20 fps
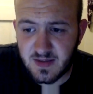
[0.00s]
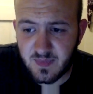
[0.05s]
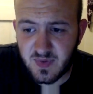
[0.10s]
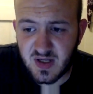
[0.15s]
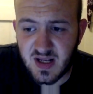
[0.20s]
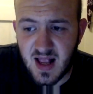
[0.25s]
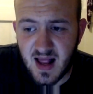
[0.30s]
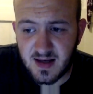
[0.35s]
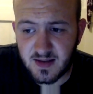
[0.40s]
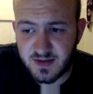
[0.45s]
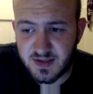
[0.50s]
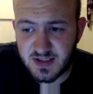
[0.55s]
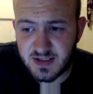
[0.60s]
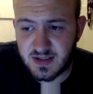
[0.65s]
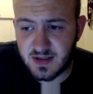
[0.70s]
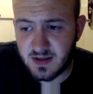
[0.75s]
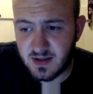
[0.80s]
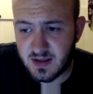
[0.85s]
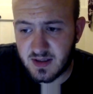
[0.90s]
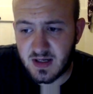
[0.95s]

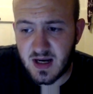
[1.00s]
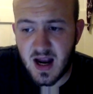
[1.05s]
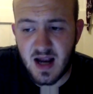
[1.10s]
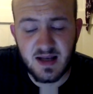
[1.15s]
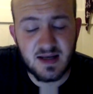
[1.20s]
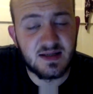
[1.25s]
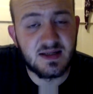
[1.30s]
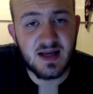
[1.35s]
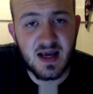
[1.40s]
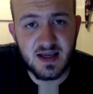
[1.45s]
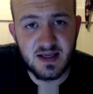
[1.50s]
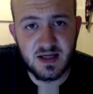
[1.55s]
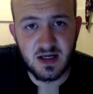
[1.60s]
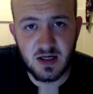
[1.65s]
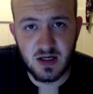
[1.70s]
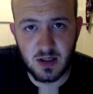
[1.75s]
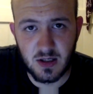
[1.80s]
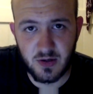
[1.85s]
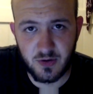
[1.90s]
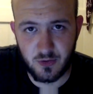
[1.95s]
Diplocalus, and
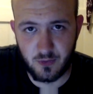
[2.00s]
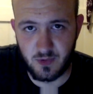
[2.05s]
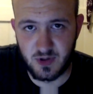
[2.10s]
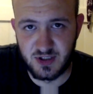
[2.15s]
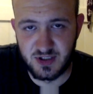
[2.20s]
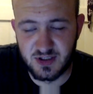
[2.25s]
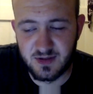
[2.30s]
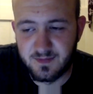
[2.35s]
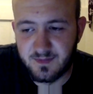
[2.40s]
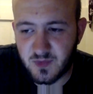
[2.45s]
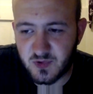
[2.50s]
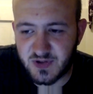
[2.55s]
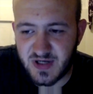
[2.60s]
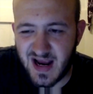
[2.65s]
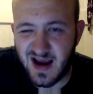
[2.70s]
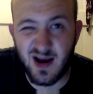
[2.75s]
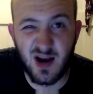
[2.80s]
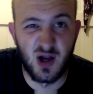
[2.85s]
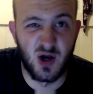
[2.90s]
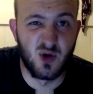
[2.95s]
Tangacaligris, or
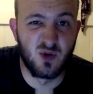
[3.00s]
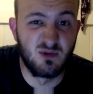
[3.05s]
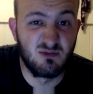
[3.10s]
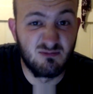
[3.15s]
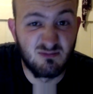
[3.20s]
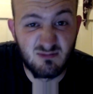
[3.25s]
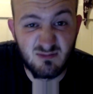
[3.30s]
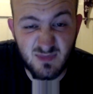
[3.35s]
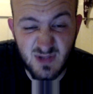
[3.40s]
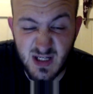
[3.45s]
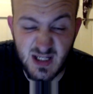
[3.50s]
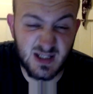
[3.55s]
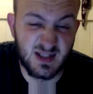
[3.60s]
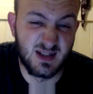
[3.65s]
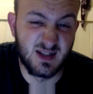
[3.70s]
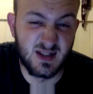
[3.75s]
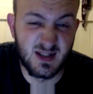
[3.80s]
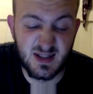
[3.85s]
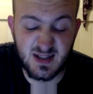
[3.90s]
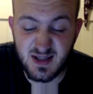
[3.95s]
Tango,
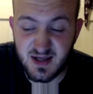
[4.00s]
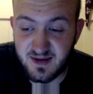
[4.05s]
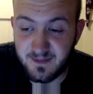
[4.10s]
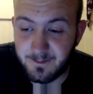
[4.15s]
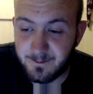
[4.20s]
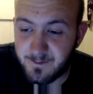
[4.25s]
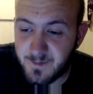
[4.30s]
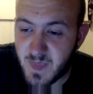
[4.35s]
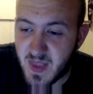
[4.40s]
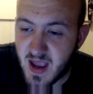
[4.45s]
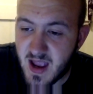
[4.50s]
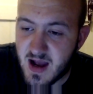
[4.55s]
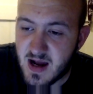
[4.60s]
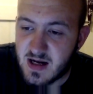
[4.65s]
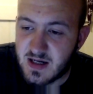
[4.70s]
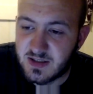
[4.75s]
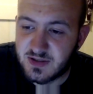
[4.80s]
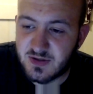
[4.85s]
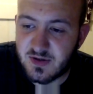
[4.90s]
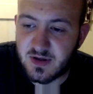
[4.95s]
easier to say.
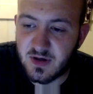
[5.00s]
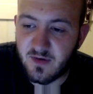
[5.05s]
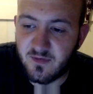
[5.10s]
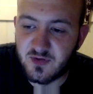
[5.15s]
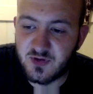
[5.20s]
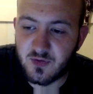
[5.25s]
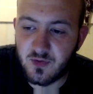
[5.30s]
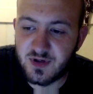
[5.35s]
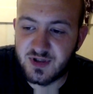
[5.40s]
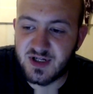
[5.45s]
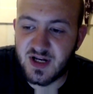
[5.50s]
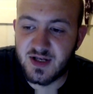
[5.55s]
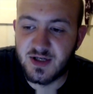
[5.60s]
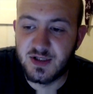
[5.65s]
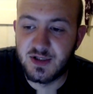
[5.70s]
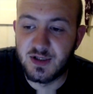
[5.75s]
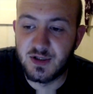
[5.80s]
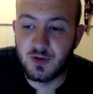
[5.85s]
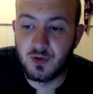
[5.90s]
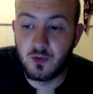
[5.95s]
So Dilophosaurus
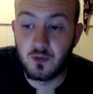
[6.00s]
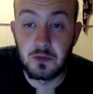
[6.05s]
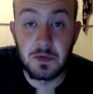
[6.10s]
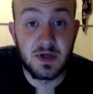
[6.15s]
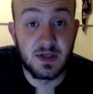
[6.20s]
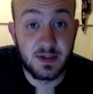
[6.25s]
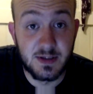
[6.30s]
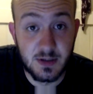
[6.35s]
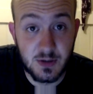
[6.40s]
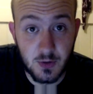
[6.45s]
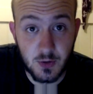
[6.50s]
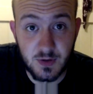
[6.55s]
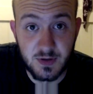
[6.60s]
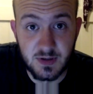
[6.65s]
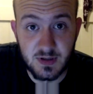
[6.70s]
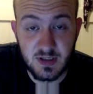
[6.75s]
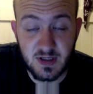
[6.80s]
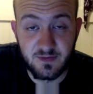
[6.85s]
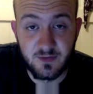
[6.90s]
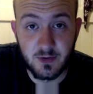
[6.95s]
Gen 2 is
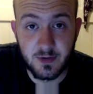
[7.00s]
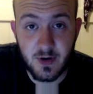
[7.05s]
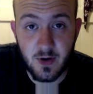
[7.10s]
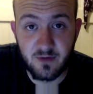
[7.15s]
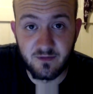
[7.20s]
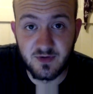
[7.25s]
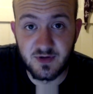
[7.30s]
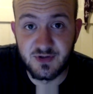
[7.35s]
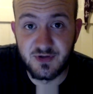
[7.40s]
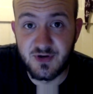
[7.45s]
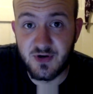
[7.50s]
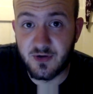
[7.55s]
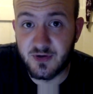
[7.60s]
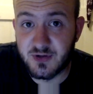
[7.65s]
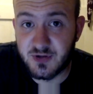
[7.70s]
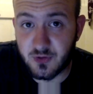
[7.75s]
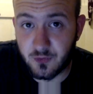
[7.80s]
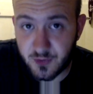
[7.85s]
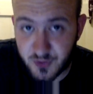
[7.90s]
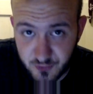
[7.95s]
good if you're going for
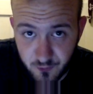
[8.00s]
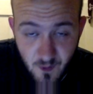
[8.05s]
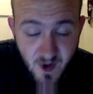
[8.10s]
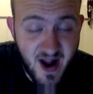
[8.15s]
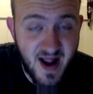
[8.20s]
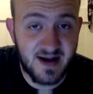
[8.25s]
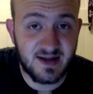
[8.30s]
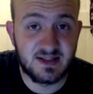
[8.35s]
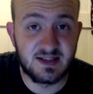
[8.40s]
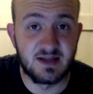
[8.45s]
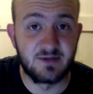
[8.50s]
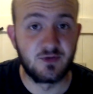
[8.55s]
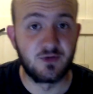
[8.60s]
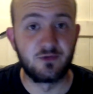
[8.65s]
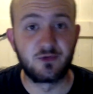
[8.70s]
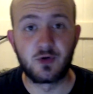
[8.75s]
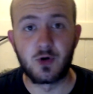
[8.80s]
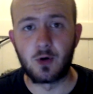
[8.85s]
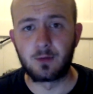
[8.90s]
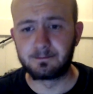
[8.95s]
Tenontosaurus Rex,
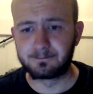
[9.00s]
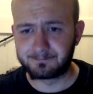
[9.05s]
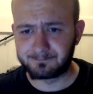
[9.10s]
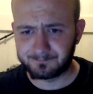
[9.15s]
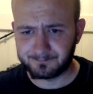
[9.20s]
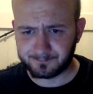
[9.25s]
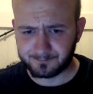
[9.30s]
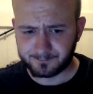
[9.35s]
if you've got